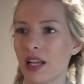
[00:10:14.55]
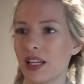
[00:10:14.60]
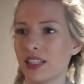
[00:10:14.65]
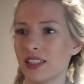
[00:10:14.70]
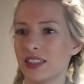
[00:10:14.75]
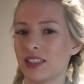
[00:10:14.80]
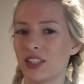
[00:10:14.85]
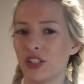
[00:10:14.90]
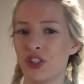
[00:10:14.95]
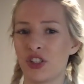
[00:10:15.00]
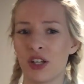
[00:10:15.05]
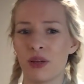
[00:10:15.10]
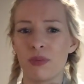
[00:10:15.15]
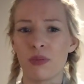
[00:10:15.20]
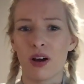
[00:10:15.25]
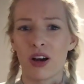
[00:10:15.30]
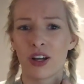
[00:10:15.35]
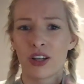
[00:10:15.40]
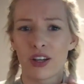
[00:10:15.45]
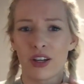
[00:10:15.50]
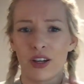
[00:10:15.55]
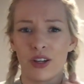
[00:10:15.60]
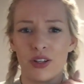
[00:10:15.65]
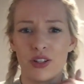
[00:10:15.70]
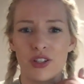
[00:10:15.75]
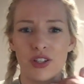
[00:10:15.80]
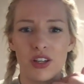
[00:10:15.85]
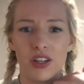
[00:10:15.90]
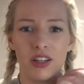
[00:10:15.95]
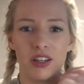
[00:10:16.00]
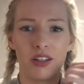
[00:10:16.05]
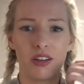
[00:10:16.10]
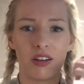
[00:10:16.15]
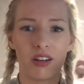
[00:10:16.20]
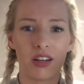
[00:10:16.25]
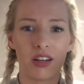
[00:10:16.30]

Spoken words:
is the gym that I go to.